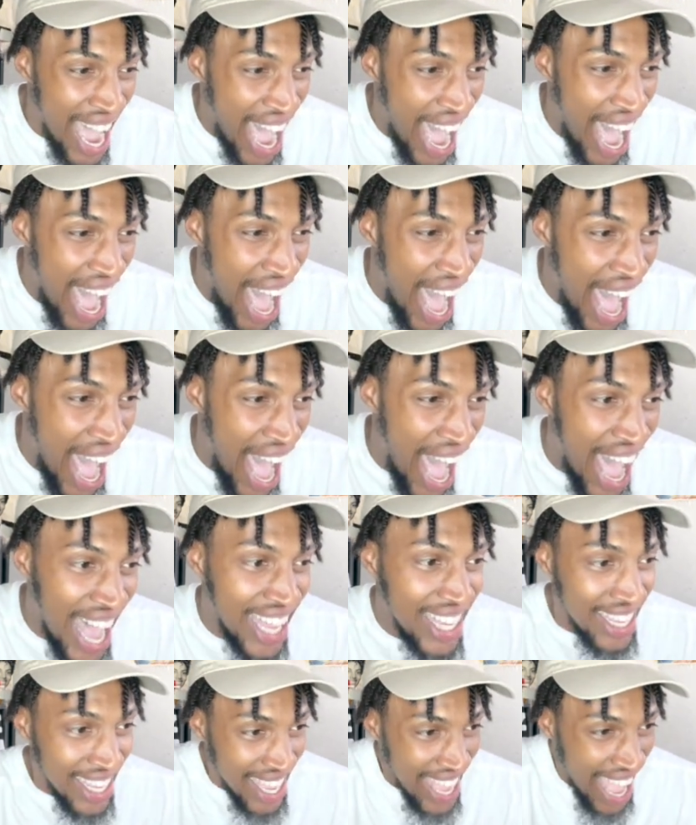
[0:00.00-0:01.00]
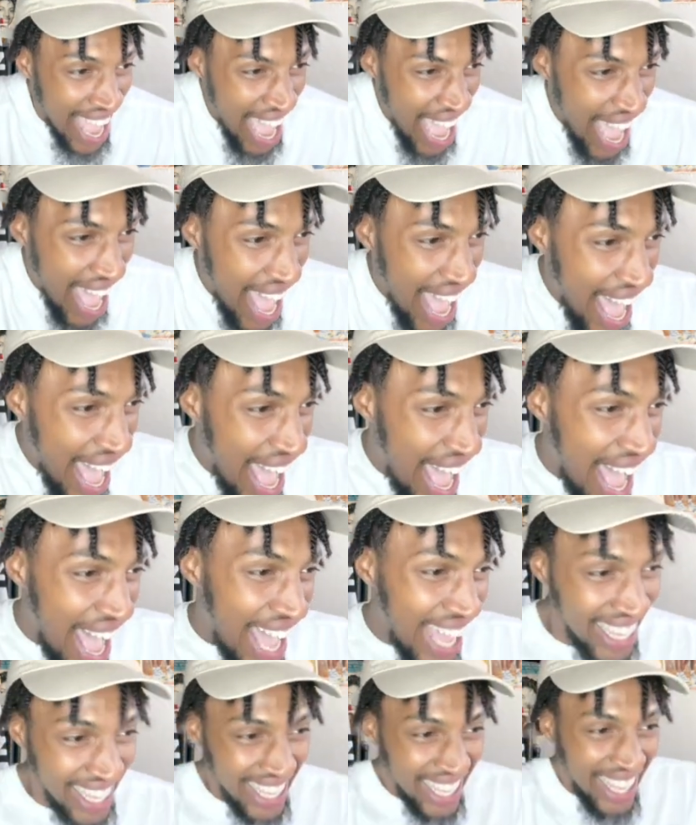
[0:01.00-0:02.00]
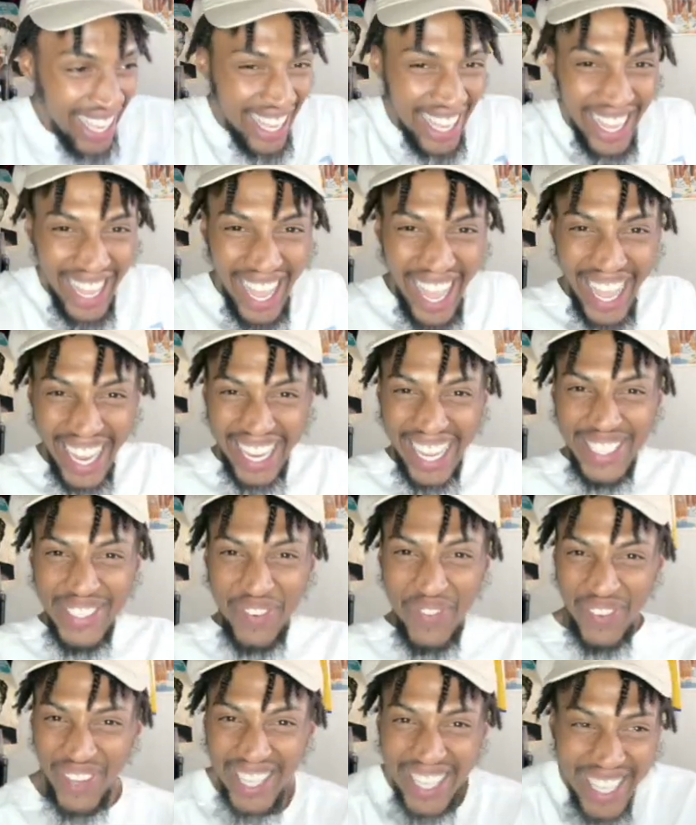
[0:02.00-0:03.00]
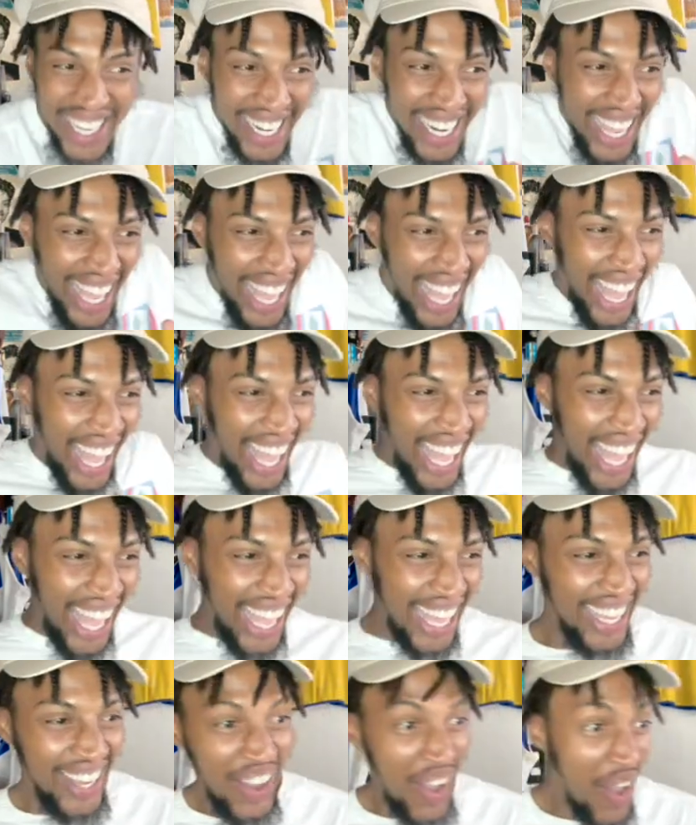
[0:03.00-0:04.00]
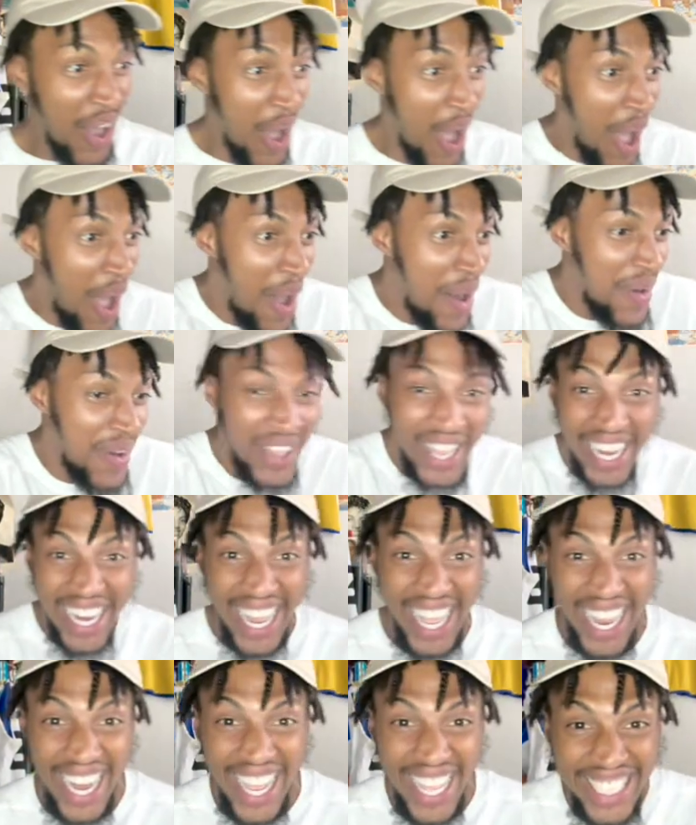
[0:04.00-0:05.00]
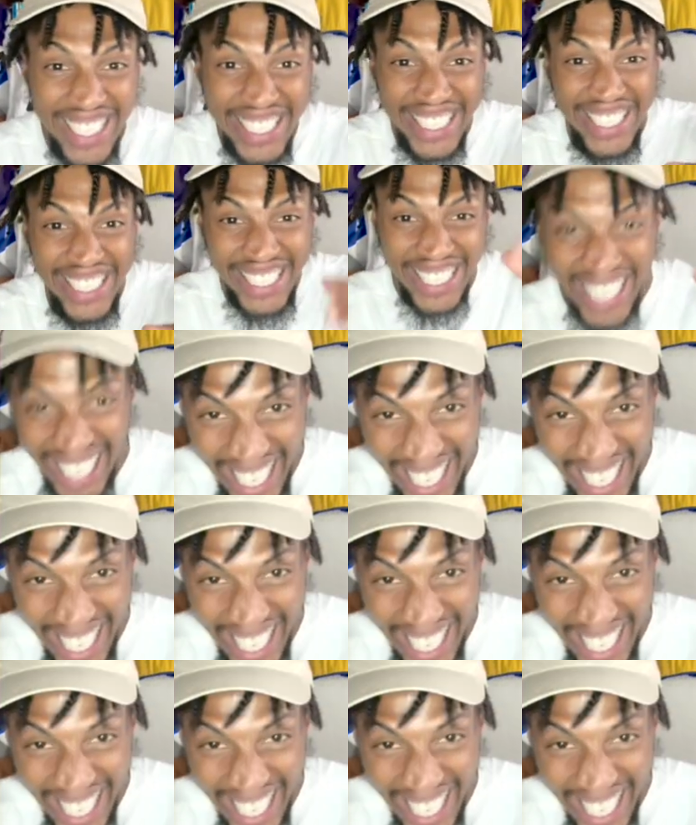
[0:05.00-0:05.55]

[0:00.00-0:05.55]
Ah. Ah. Ah, can't you feel it? Oh, and he's...